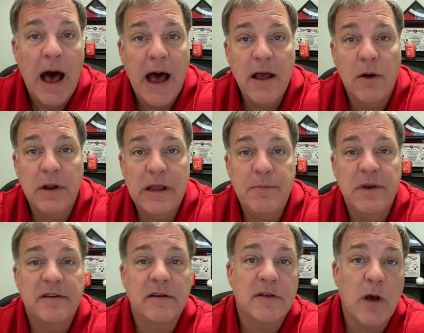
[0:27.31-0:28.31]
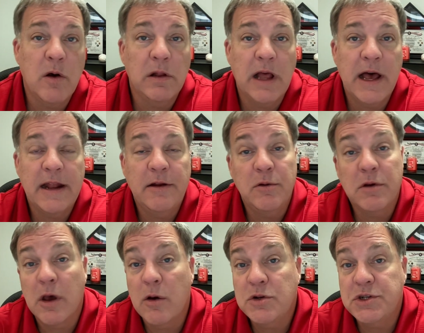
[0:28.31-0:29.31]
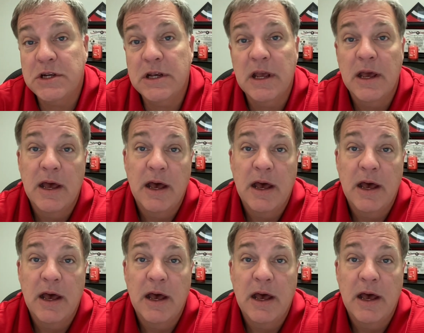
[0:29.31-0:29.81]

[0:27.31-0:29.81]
I own eBusiness Online. I do coaching.